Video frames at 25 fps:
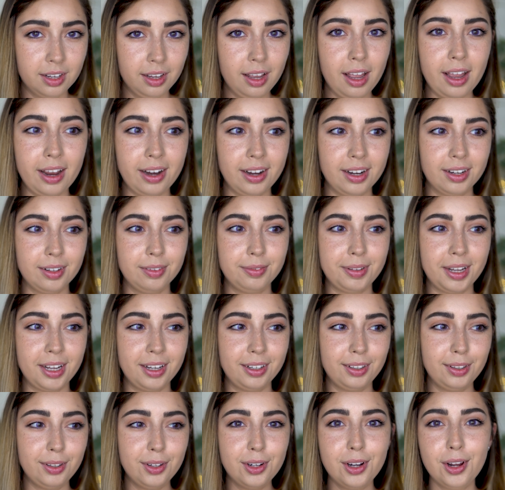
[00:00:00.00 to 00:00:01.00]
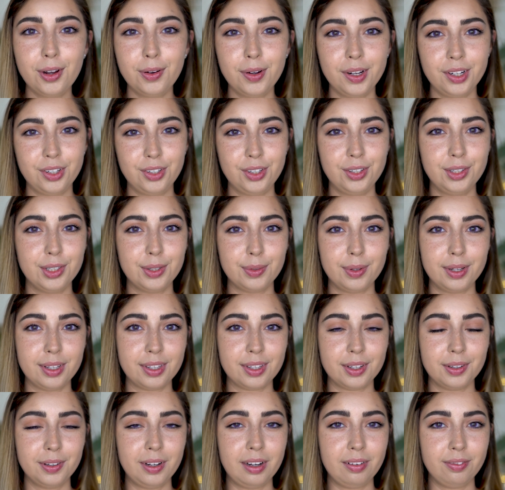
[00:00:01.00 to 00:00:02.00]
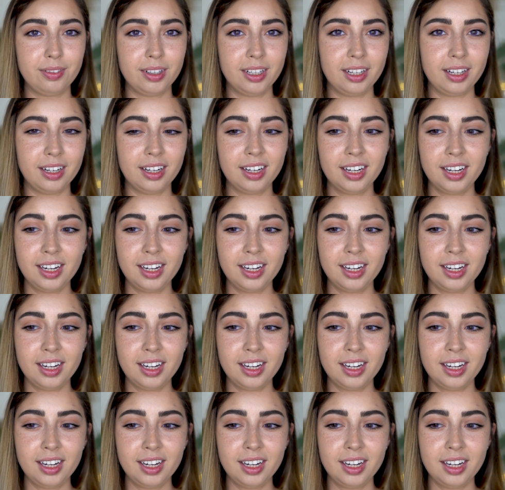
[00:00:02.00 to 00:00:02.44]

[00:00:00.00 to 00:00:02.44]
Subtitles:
I have had no issues whatsoever.